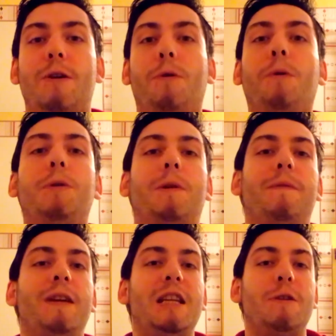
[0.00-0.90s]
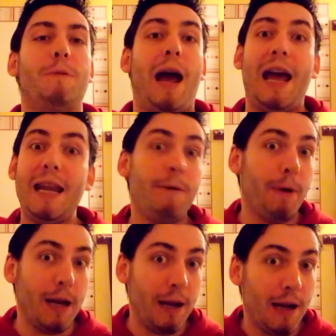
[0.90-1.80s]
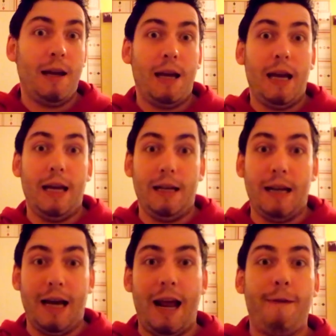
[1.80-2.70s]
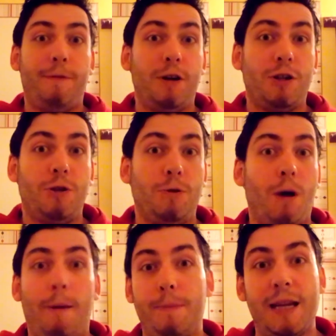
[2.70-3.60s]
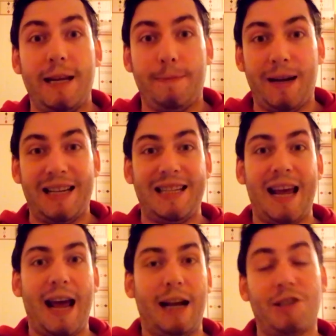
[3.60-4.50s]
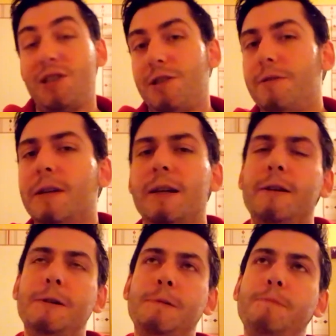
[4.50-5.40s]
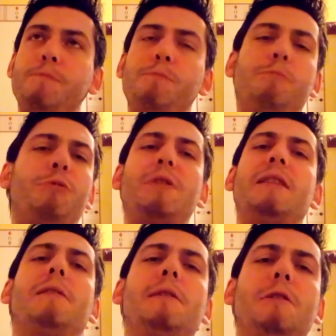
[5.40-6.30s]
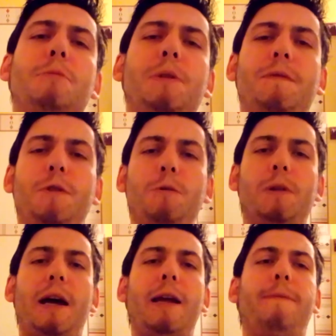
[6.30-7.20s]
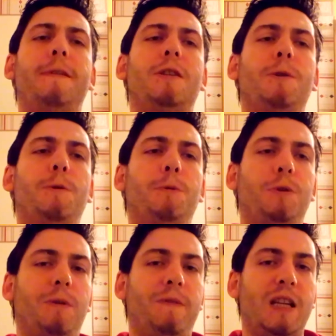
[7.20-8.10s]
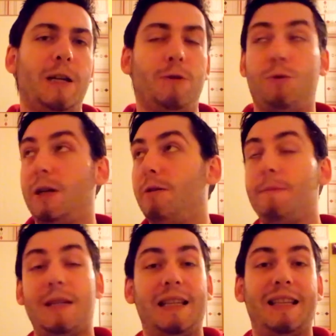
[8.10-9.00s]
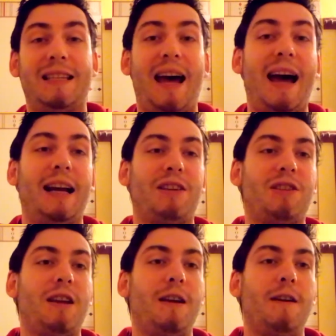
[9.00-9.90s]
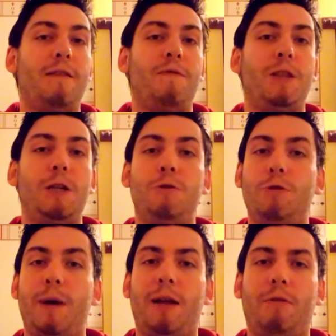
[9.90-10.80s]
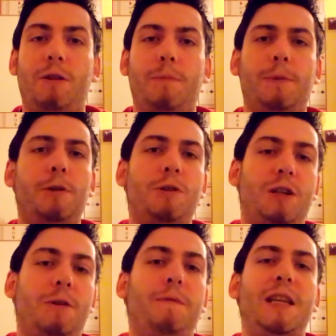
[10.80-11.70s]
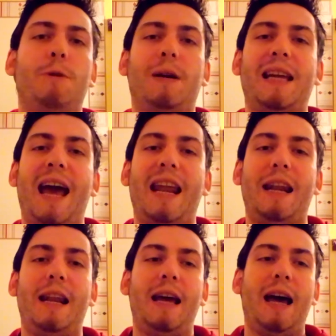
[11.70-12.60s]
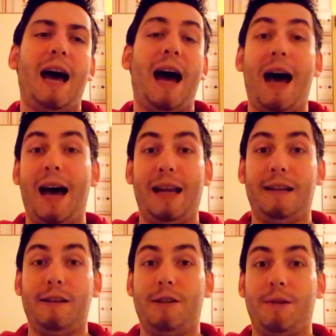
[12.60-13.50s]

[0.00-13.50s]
older video anyway in an effort to update my tags, to breathe a little bit of new life into older videos. When you update the tags, the YouTube algorithm looks at your video again and